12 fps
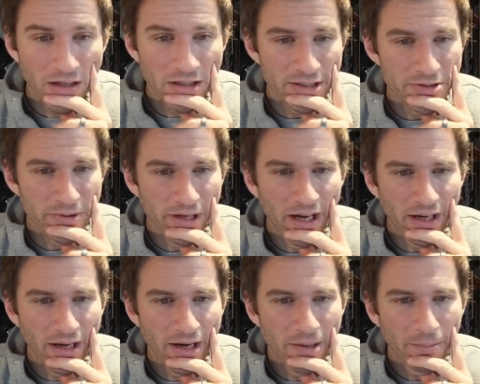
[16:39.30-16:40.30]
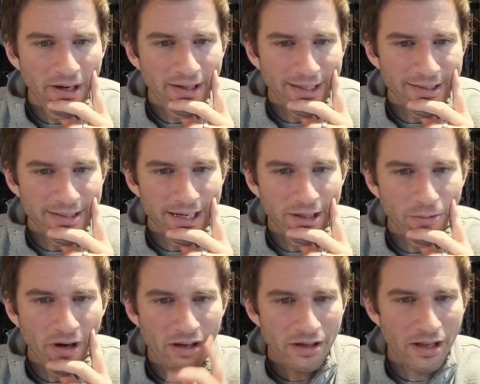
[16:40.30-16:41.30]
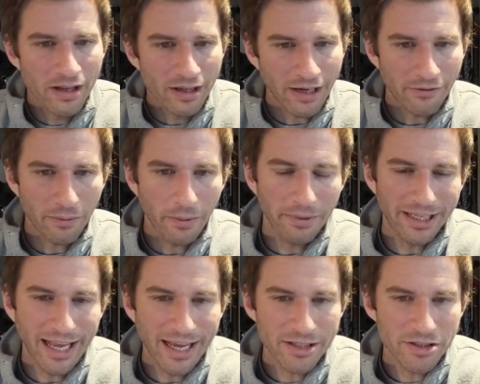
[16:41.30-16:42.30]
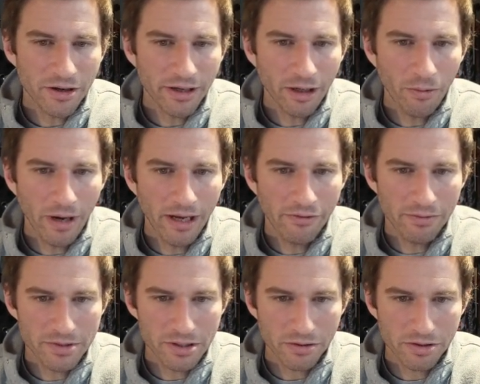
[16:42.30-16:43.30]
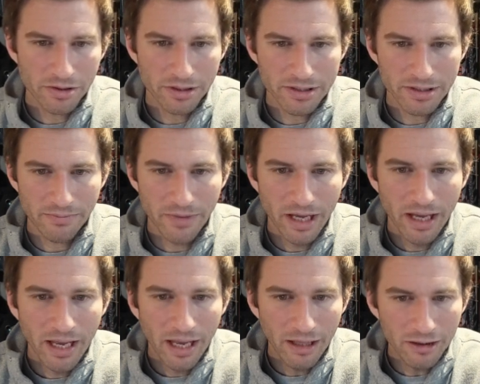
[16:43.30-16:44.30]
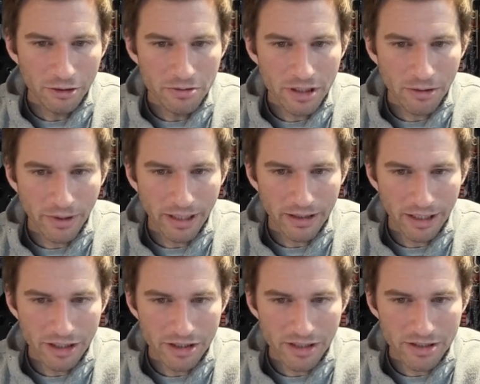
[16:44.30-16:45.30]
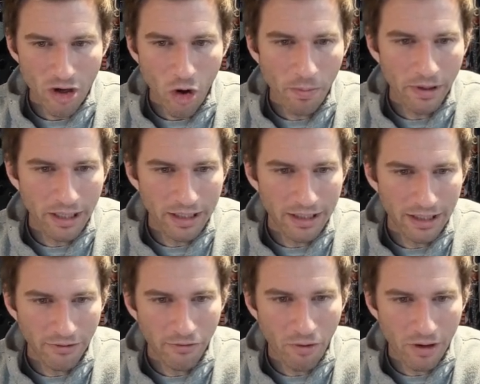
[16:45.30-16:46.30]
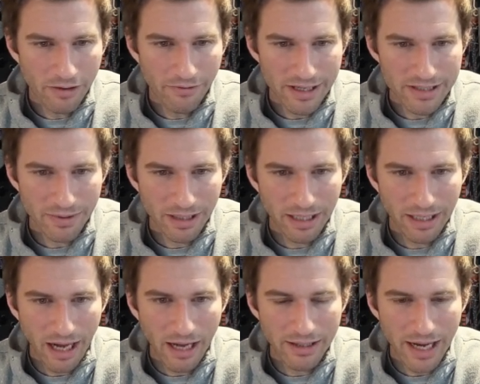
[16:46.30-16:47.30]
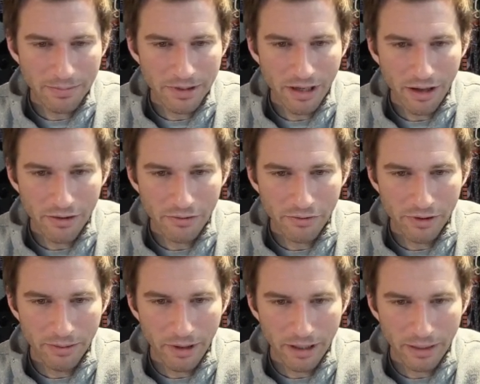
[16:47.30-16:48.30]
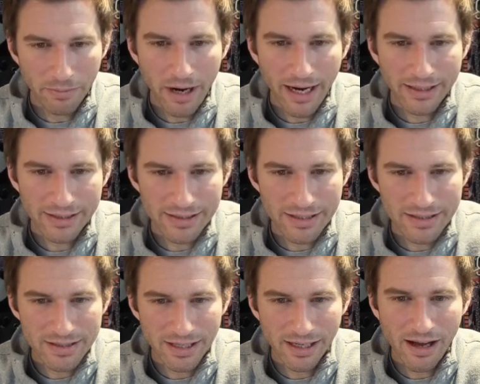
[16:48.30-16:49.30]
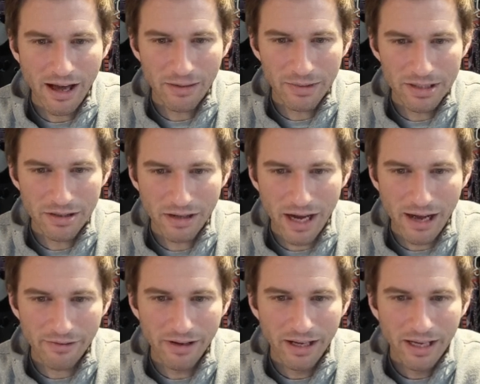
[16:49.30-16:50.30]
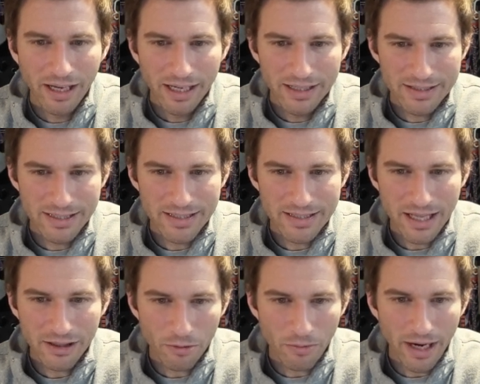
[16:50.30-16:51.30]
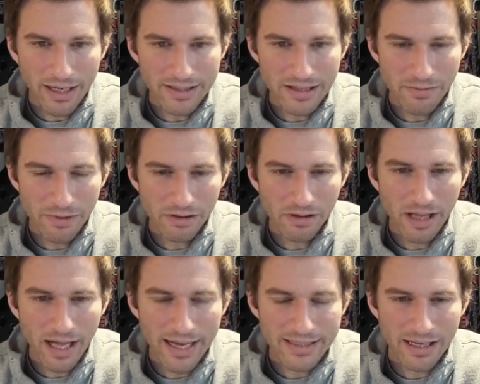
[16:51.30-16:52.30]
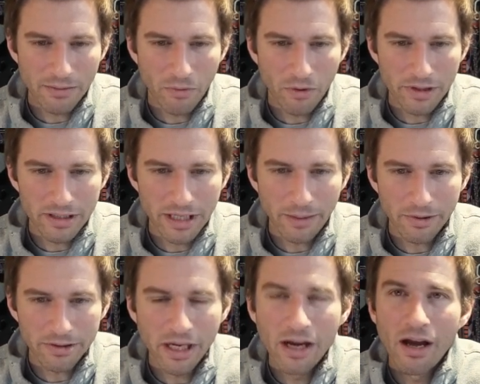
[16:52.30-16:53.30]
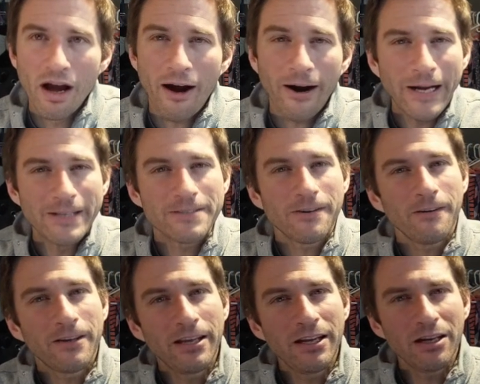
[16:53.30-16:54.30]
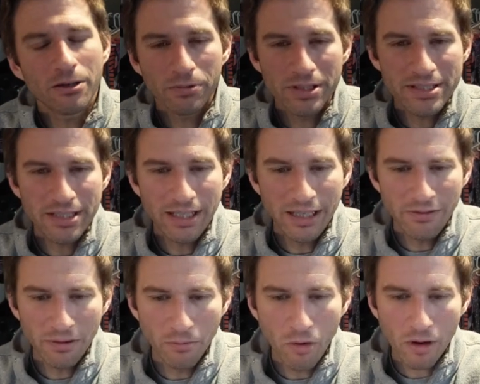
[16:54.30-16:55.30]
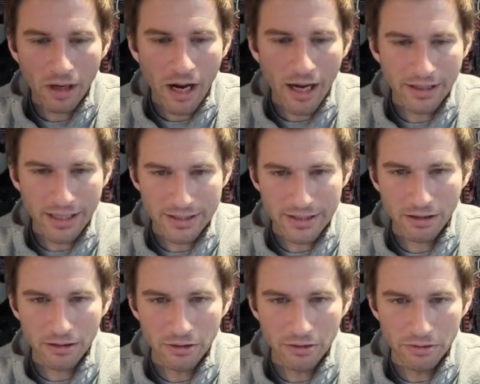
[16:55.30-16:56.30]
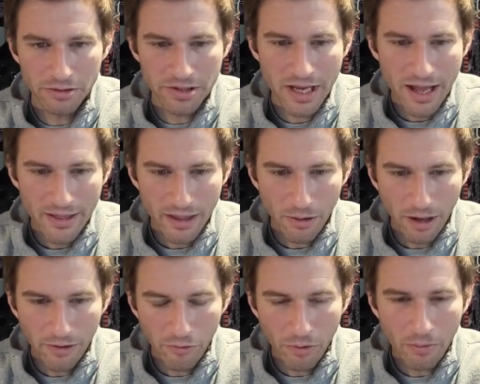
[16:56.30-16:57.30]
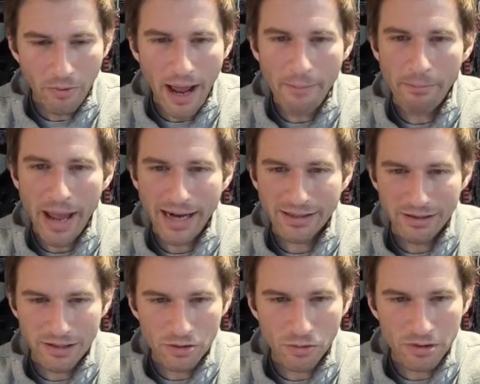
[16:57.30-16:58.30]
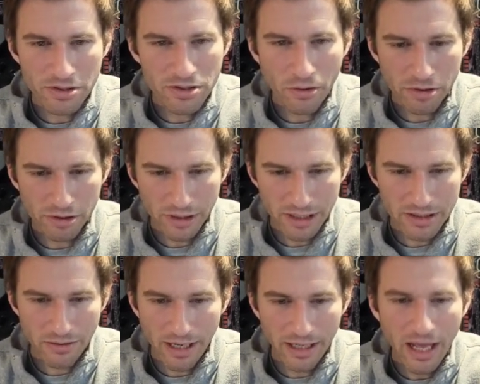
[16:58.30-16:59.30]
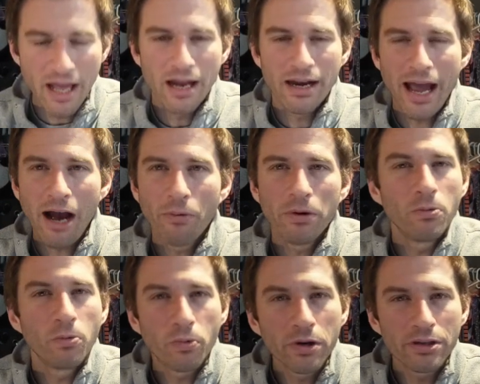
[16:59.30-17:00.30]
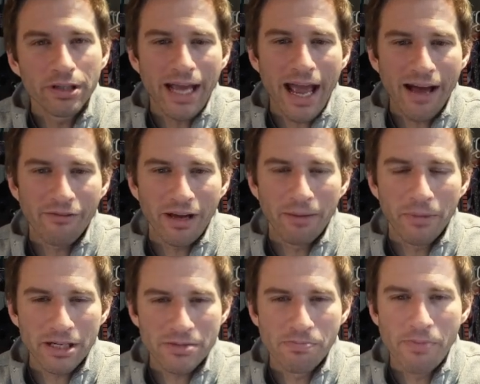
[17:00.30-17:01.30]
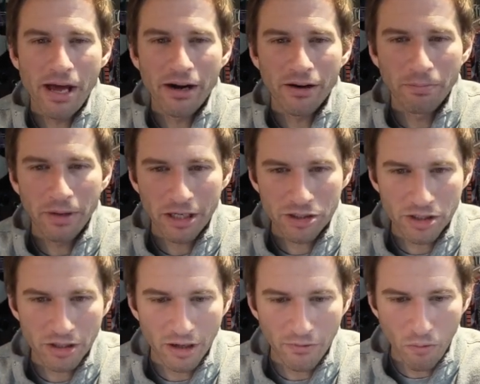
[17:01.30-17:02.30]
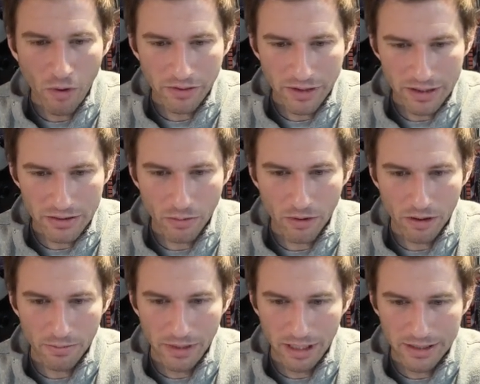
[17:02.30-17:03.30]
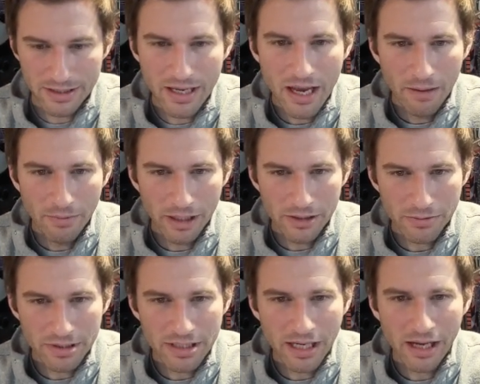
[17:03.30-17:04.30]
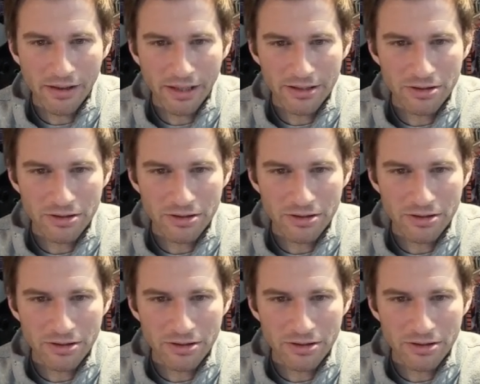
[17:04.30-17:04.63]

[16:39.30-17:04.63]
Let's read on. But in 1991, government began turning away from socialism. It loosened regulations, opened India to foreign investment, and adopted other free market practices. The economy took off, and since then, the ranks of the middle class had more than doubled. All right, so now here we see even more context clues that if we wrap back to this word socialist, right, now we really have a much better picture of what this word means, because we saw that